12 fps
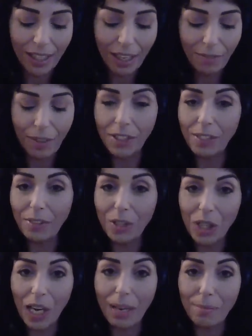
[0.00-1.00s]
of all
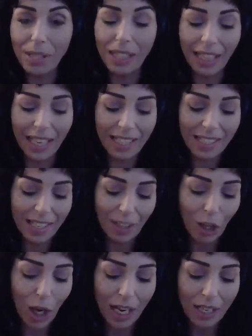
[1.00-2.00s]
different types and lengths and
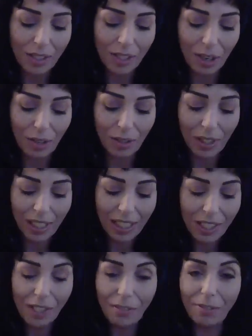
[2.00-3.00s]
costs, so
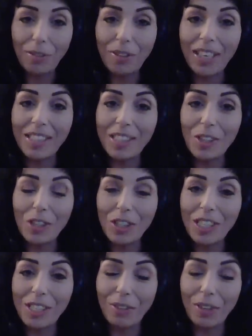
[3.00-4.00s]
it's a few things to
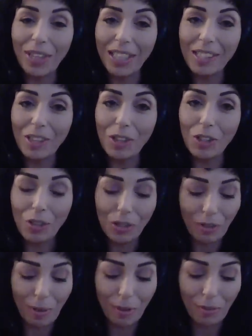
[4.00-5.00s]
different things to
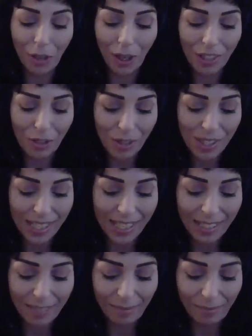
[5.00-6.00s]
choose from if you're
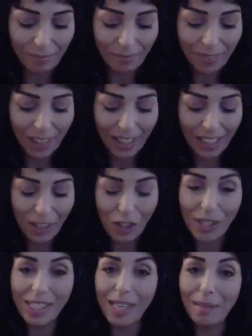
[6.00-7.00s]
interested.
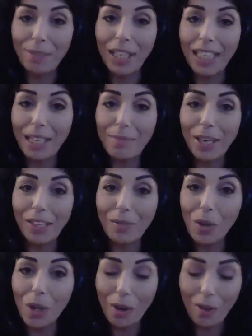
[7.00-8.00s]
Just send me an email
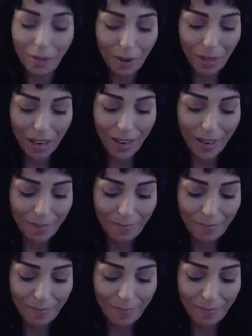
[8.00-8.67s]
and we'll go from there.